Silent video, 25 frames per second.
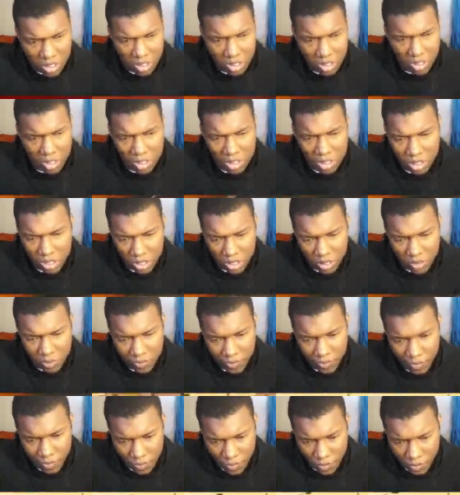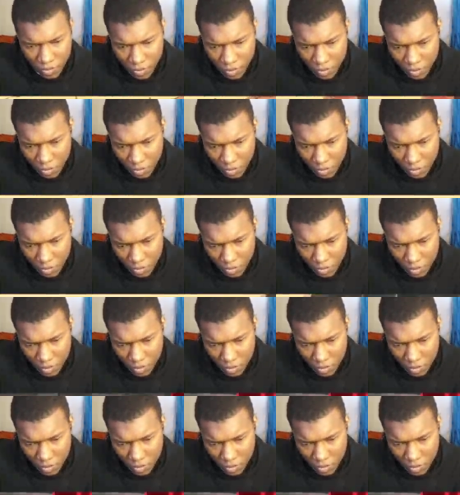No one is speaking in this clip.